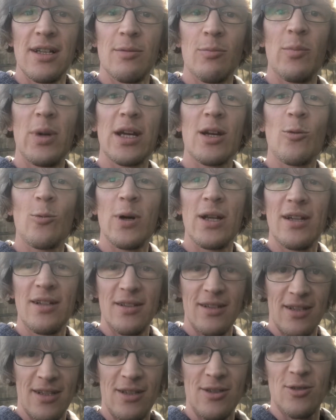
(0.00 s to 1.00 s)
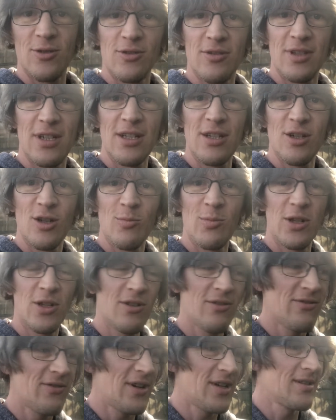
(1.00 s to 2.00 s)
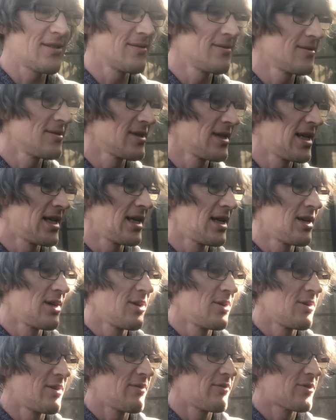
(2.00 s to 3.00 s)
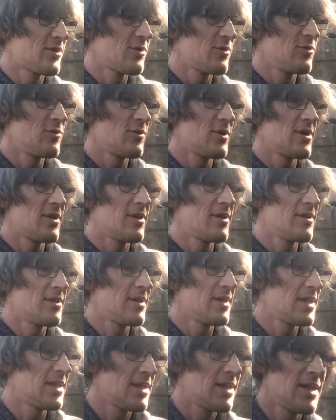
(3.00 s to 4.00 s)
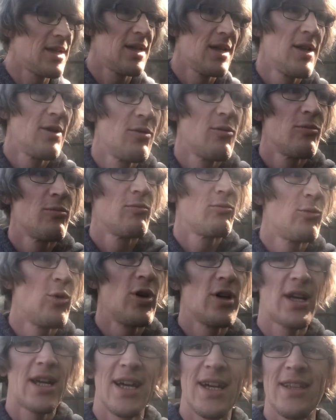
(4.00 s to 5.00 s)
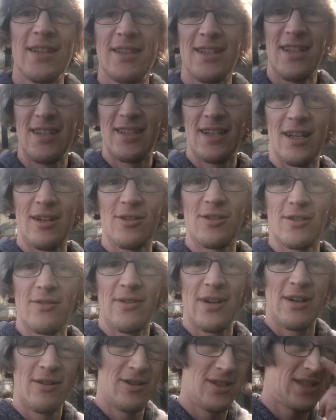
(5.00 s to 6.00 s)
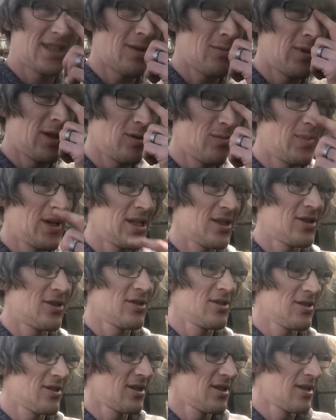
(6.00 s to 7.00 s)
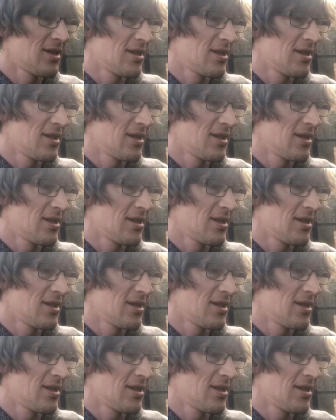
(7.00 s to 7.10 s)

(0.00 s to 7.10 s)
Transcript: pick a winner, that sort of thing. Could be good fun. Have to work out the details of how you send me the pictures.